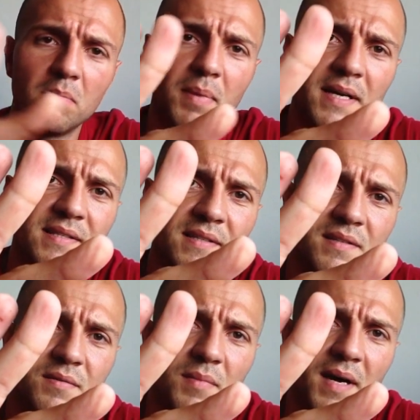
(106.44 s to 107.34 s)
bites
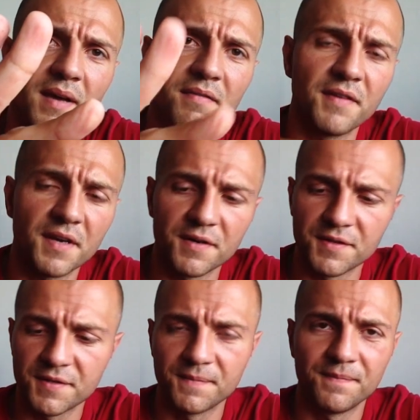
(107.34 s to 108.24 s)
into my
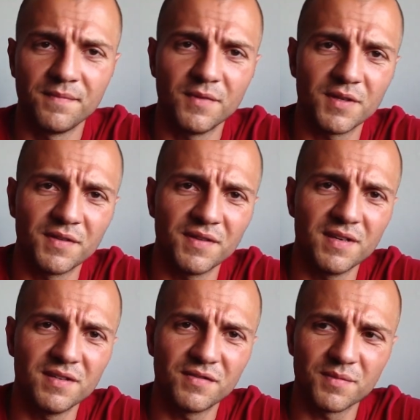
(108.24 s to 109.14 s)
fingers. You can
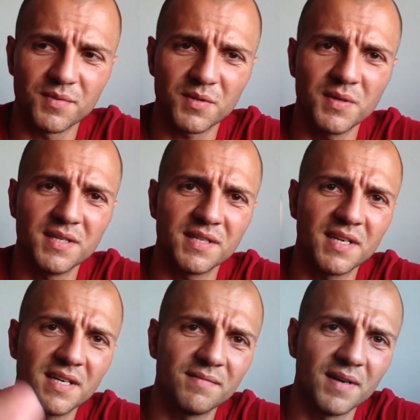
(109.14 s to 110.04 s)
see just from squeezing
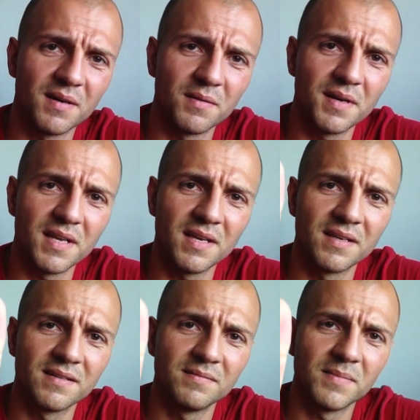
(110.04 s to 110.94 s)
it, my
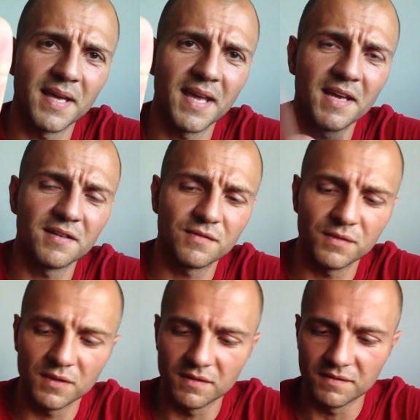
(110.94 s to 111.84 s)
hand is
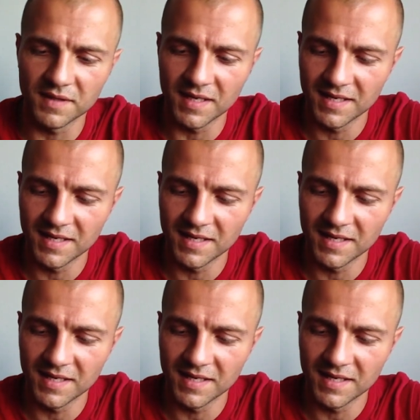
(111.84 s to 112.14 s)
full of